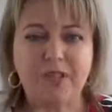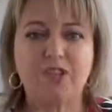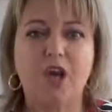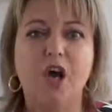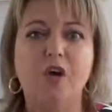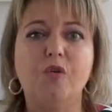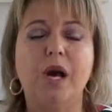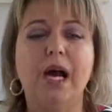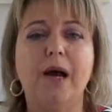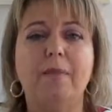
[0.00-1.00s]
So
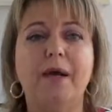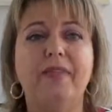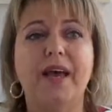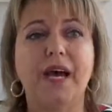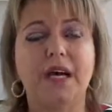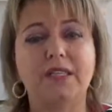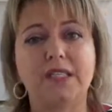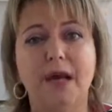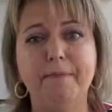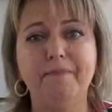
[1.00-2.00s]
there are
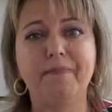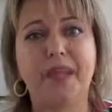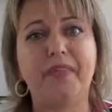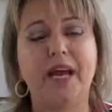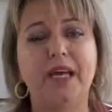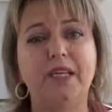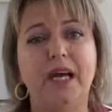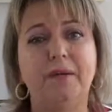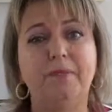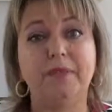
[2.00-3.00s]
some that
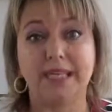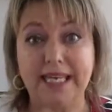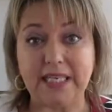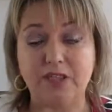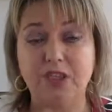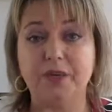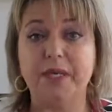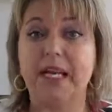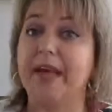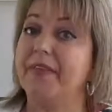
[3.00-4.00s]
need to do
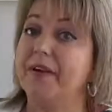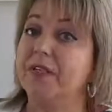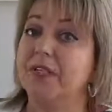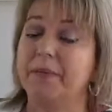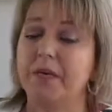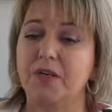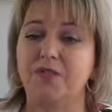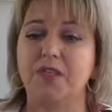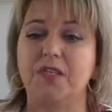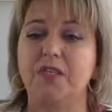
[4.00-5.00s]
it, and there are some
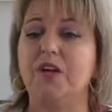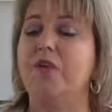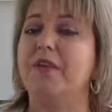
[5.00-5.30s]
countries that don't.